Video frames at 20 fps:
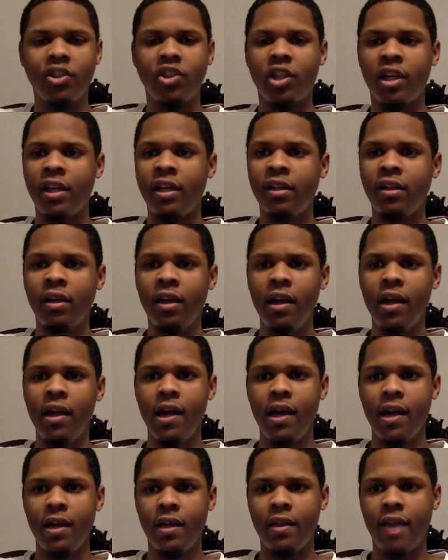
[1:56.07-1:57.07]
And
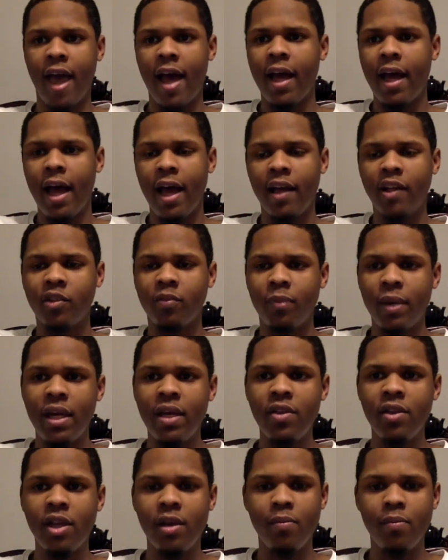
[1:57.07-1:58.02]
that has been the